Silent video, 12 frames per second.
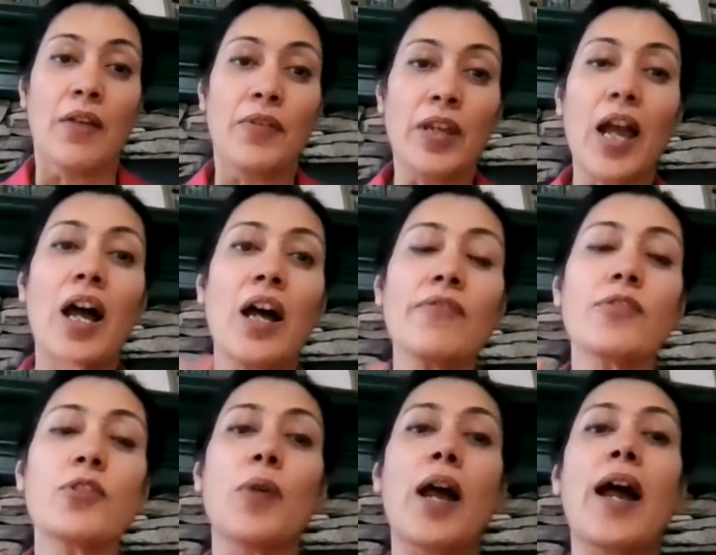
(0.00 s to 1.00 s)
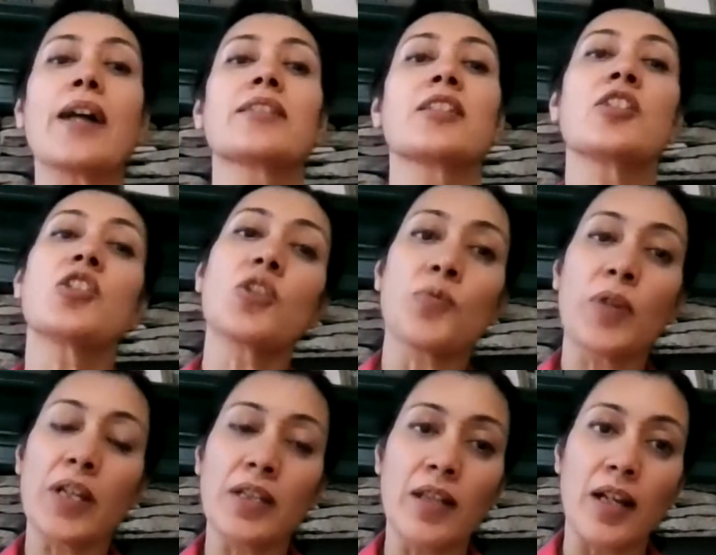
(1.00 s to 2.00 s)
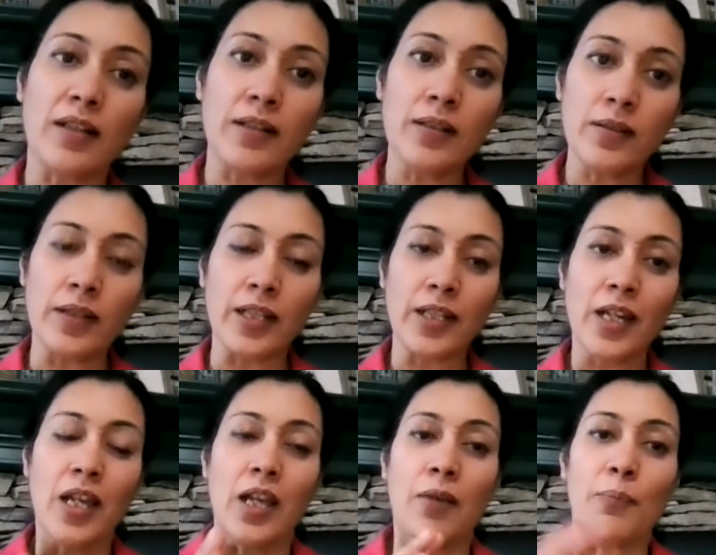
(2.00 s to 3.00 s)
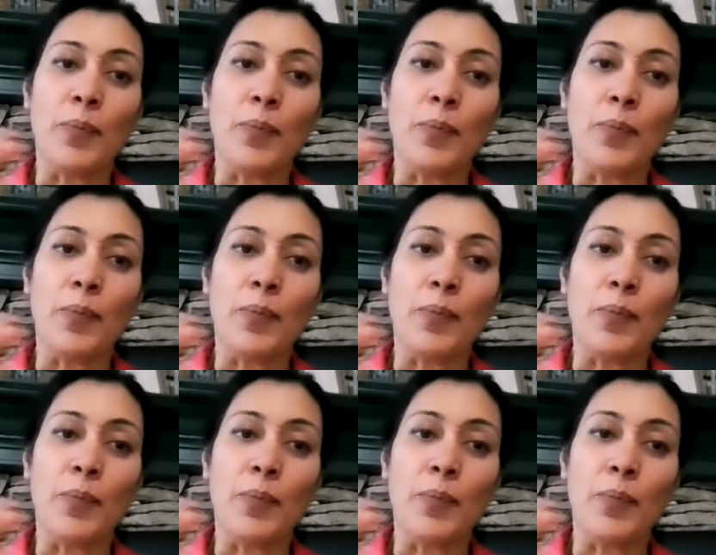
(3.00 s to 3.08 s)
We have to accentuate that learning